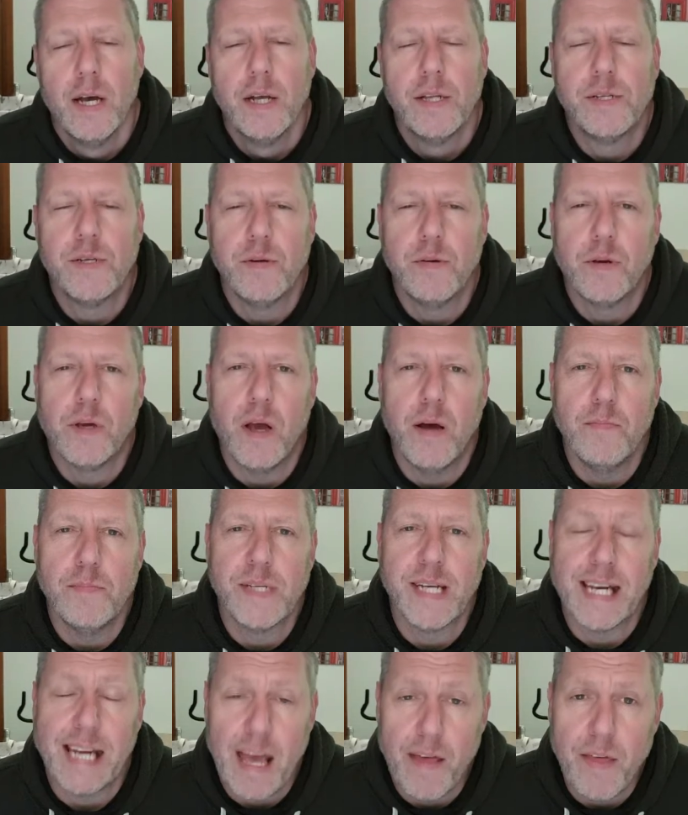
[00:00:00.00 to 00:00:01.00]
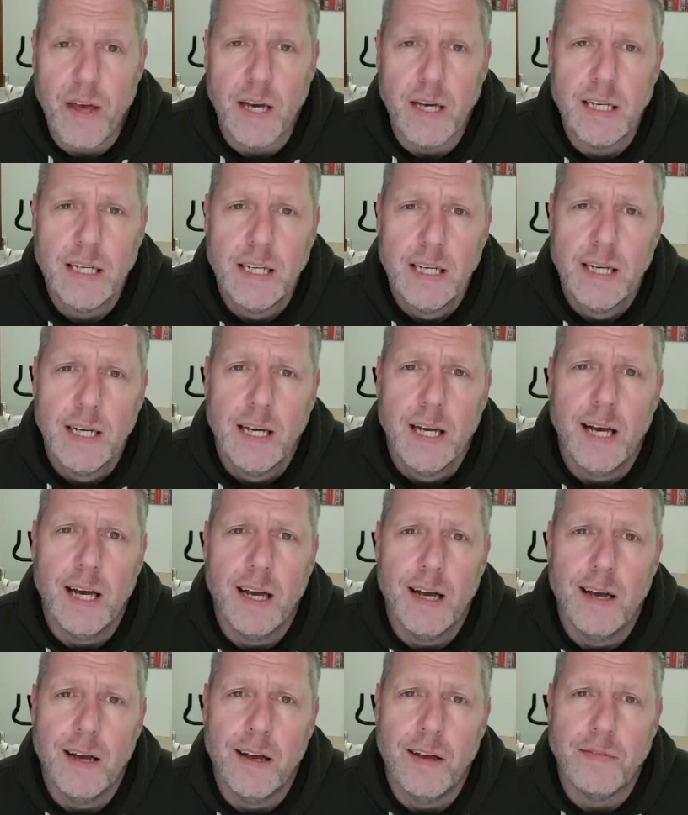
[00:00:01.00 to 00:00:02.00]
to come together
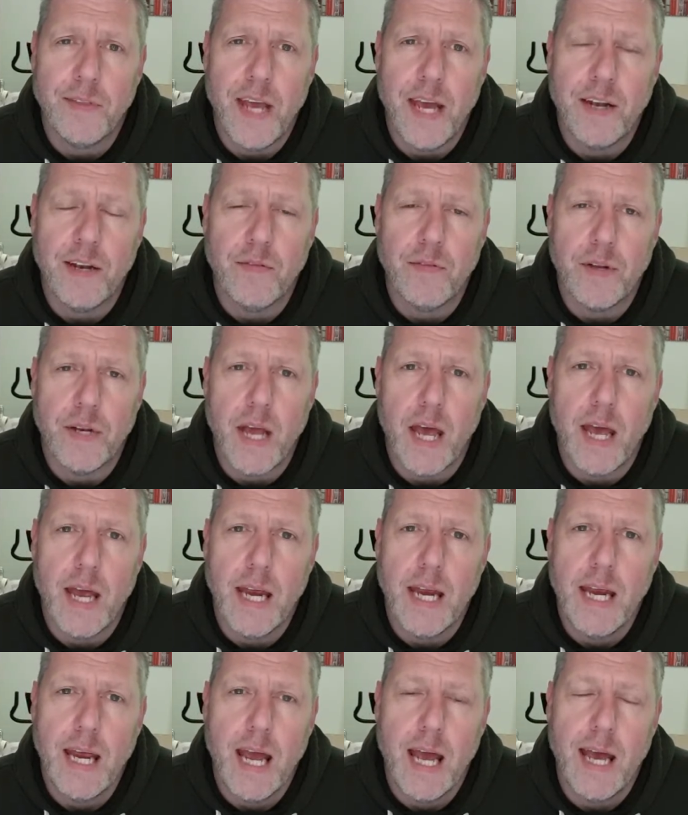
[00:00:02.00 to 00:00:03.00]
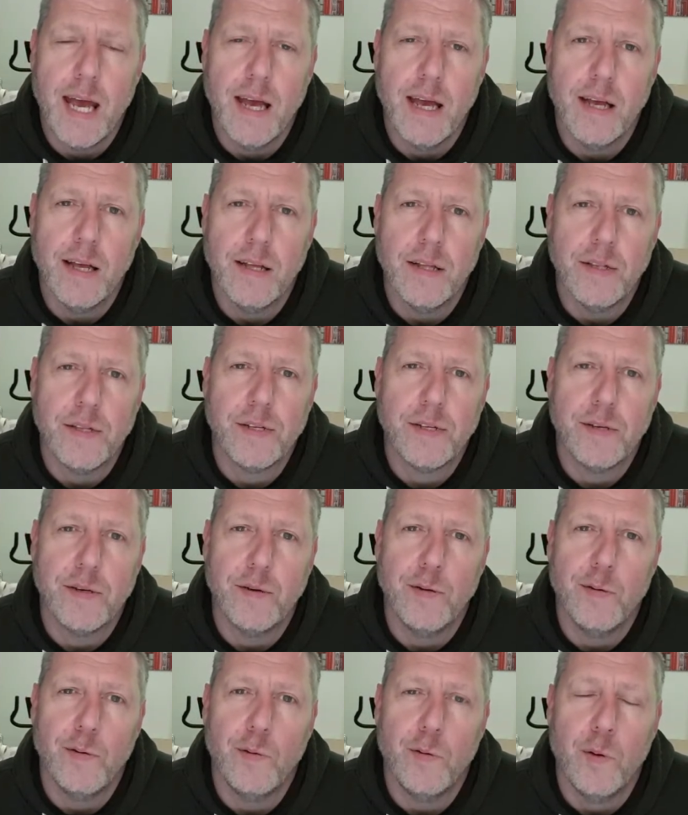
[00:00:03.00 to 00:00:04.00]
at the end of the day and
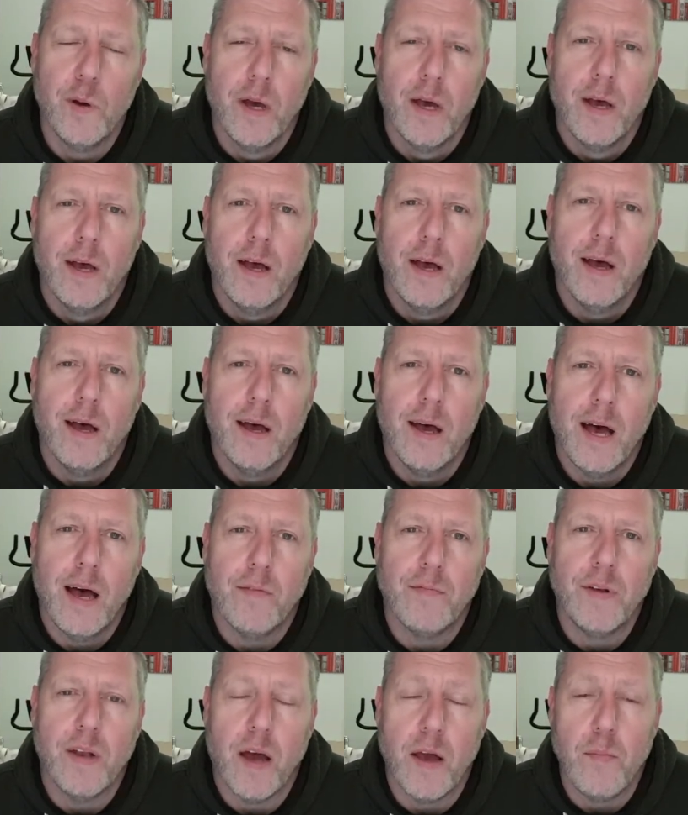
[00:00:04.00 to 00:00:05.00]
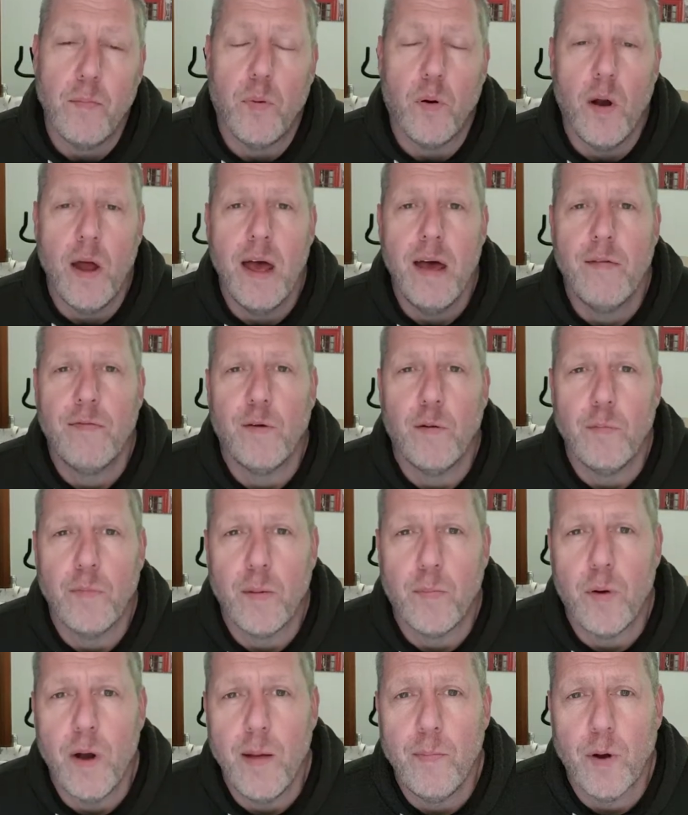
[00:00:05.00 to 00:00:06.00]
to have night prayer from the
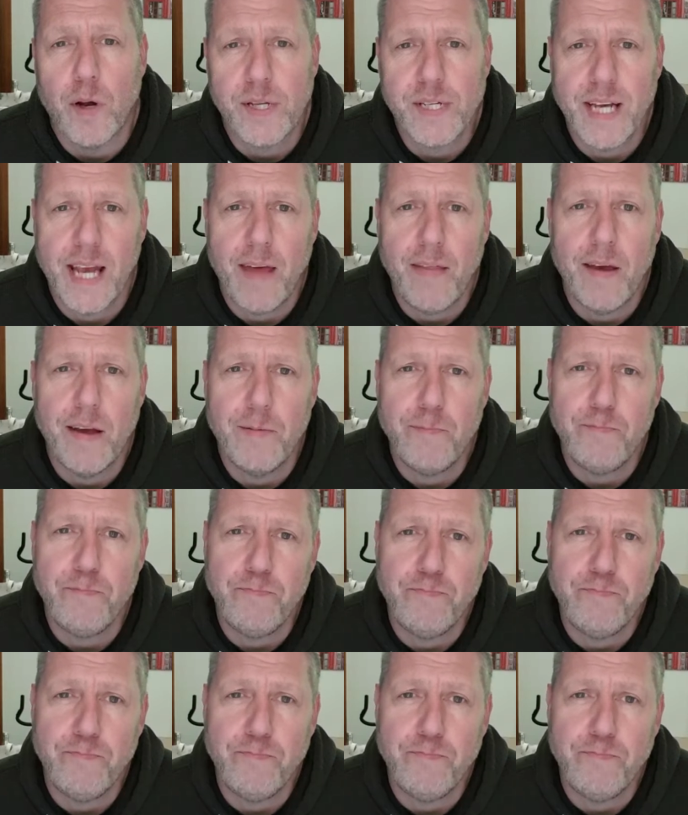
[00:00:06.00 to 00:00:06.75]
prayer book together